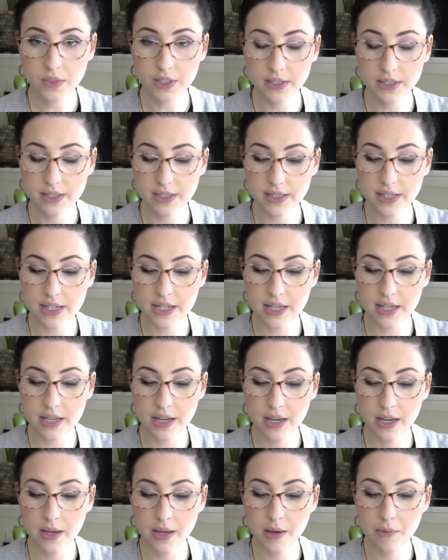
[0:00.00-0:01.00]
C,
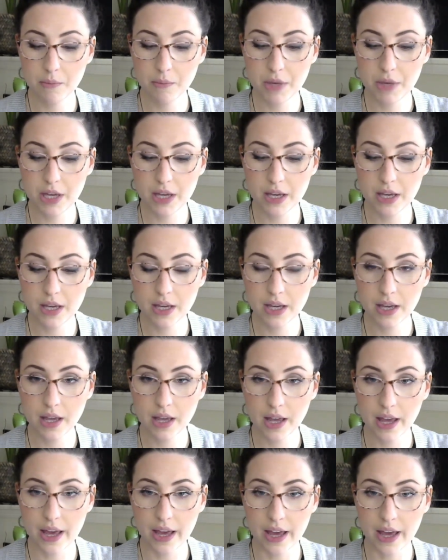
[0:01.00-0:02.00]
B,
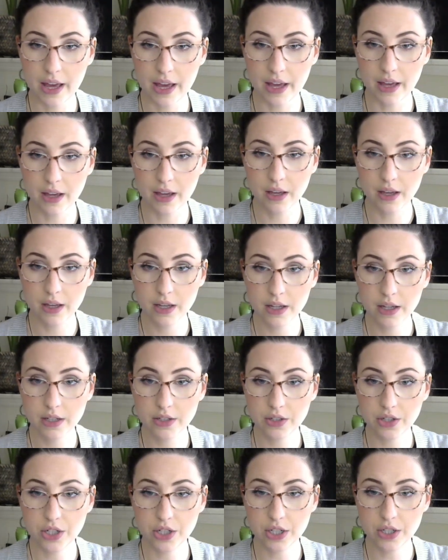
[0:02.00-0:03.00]
A,
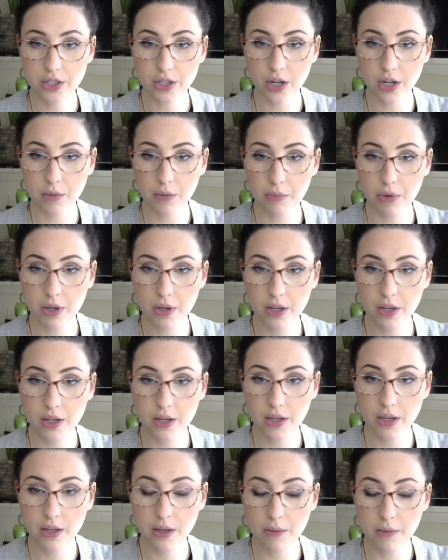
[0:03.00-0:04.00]
G sharp,
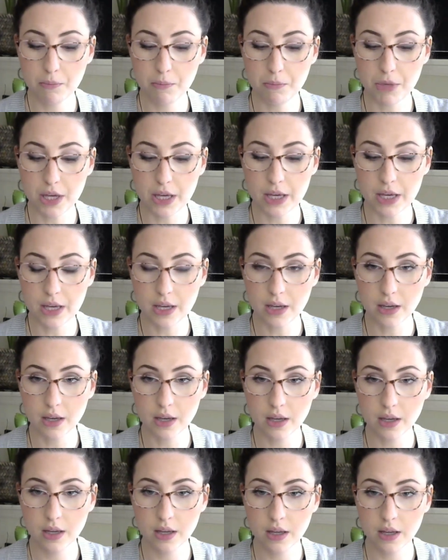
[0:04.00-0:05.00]
B,
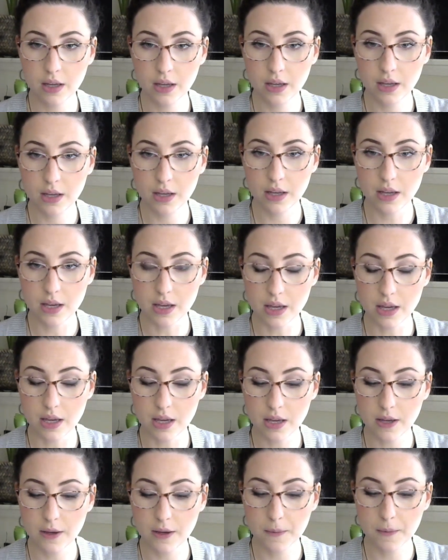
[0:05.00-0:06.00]
E.
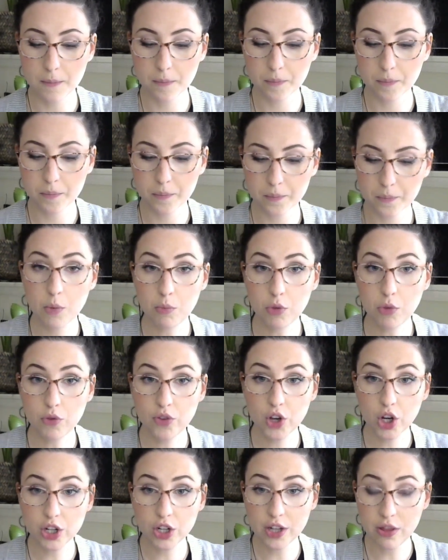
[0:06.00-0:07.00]
Moving
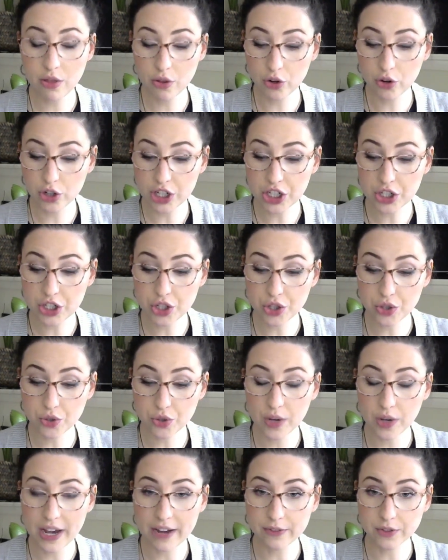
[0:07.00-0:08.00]
on in 32
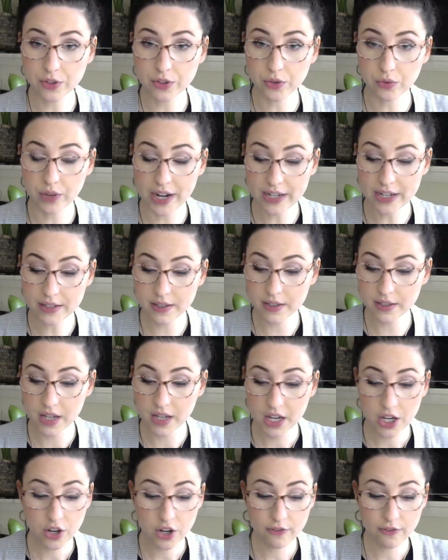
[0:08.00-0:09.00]
after the rests,
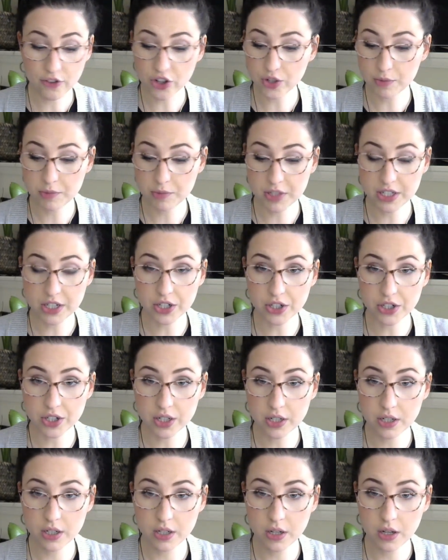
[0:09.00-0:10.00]
first position,
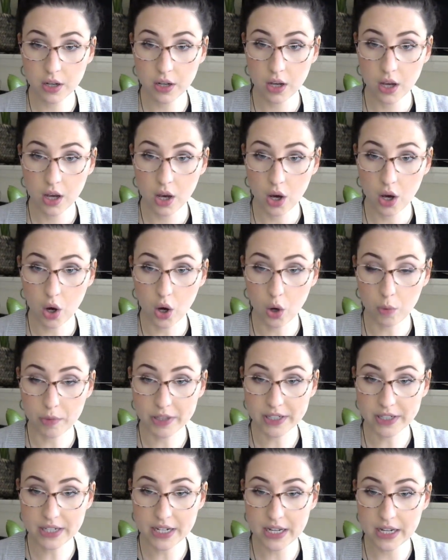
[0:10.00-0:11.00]
open
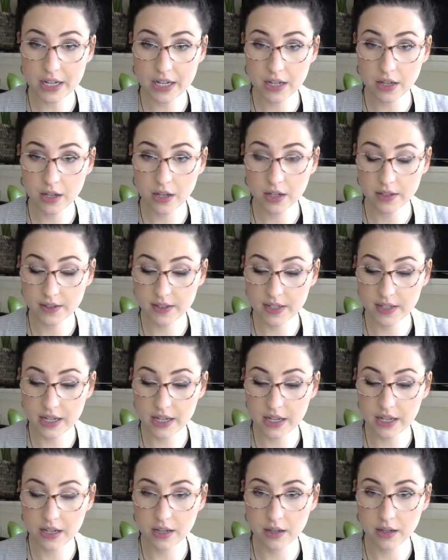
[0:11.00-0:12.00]
D,
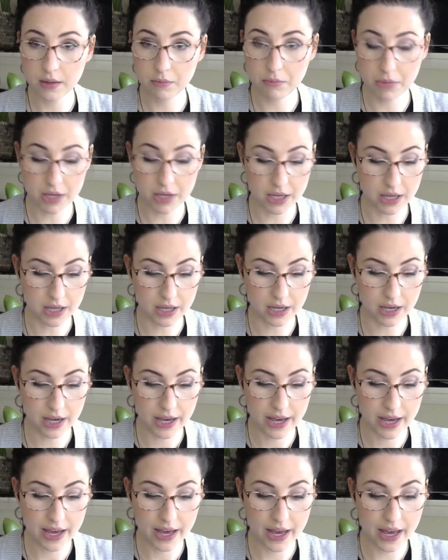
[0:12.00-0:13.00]
C, B,
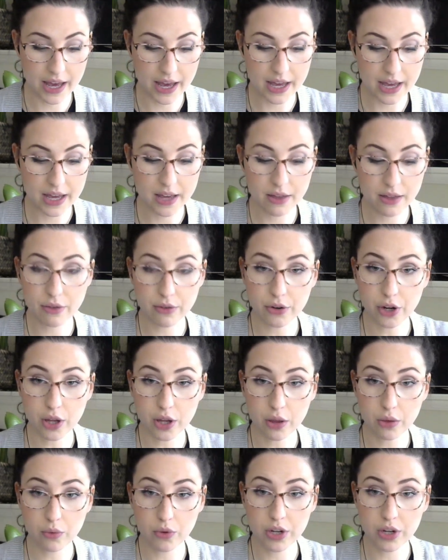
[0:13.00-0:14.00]
A,
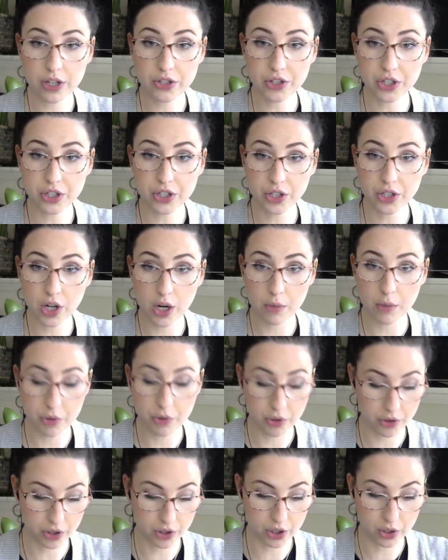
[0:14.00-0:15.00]
33, G sharp,
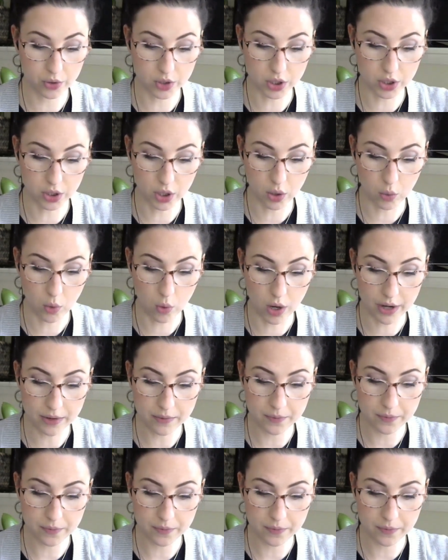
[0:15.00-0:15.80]
you're going to use a low 1.